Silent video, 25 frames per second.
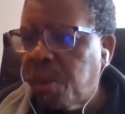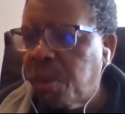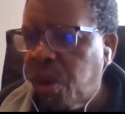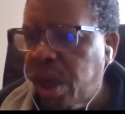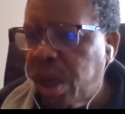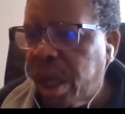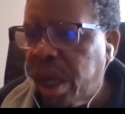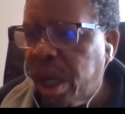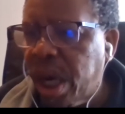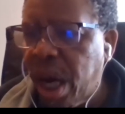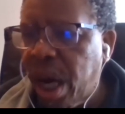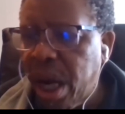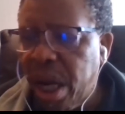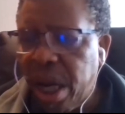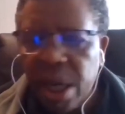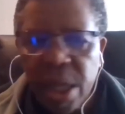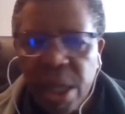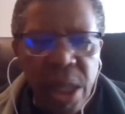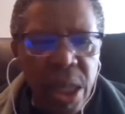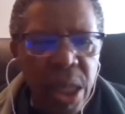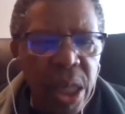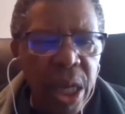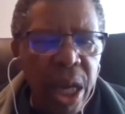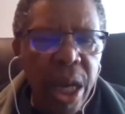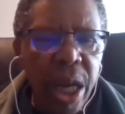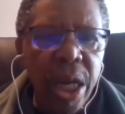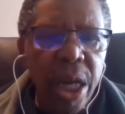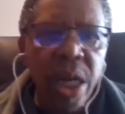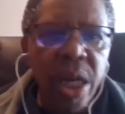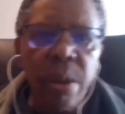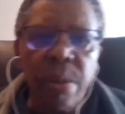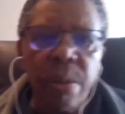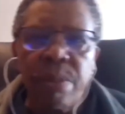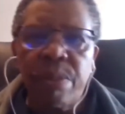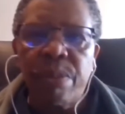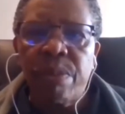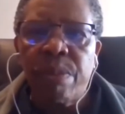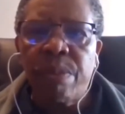Monica has said,
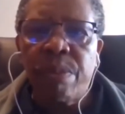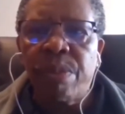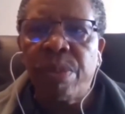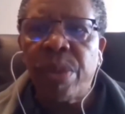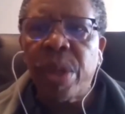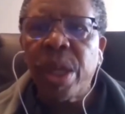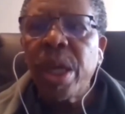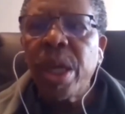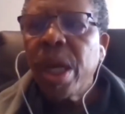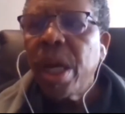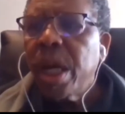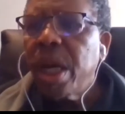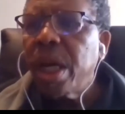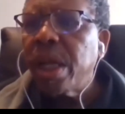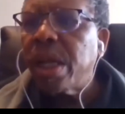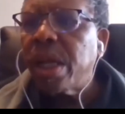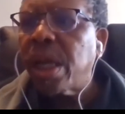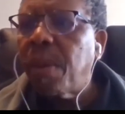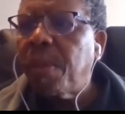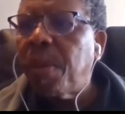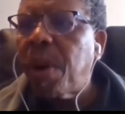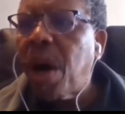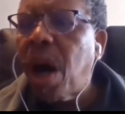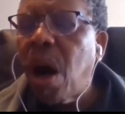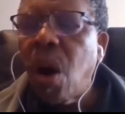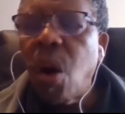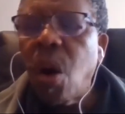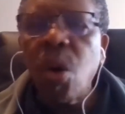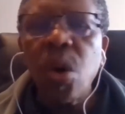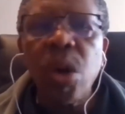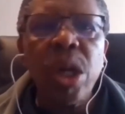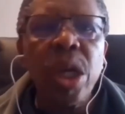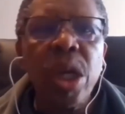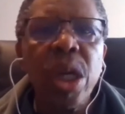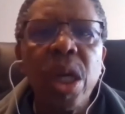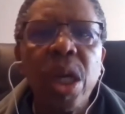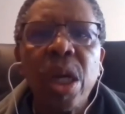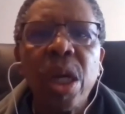it's
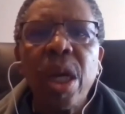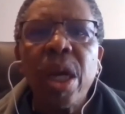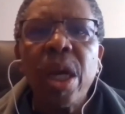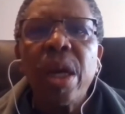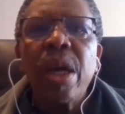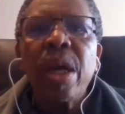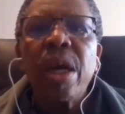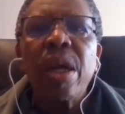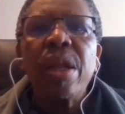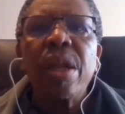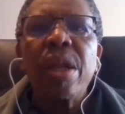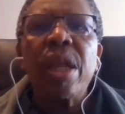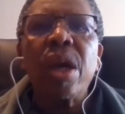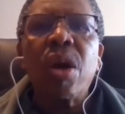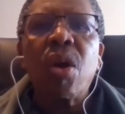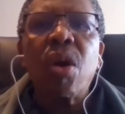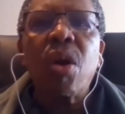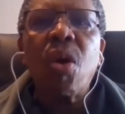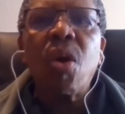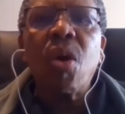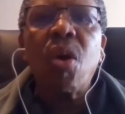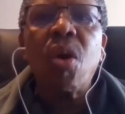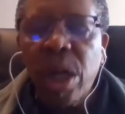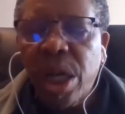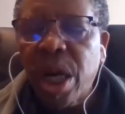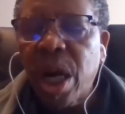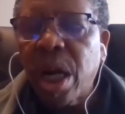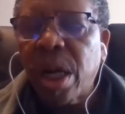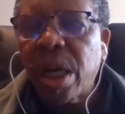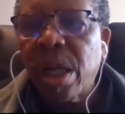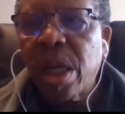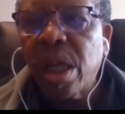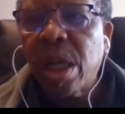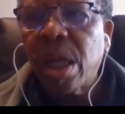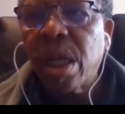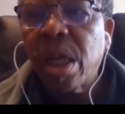about the contract.